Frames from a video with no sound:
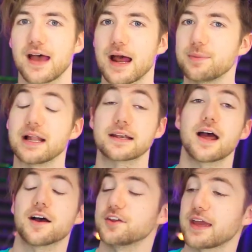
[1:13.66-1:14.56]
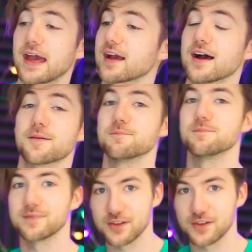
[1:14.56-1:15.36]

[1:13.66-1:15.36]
I'd be like, no, you can't come.